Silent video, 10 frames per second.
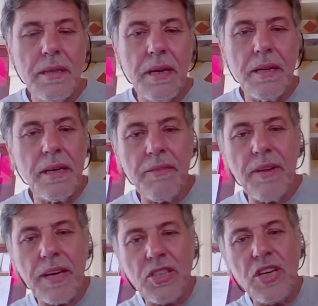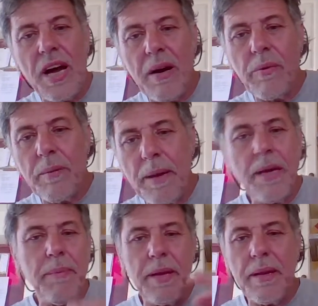and he would have like a jar with a
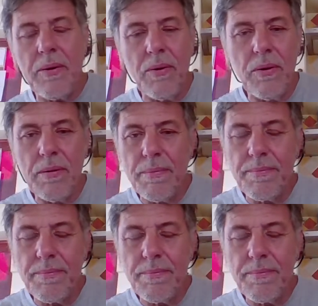baby in it or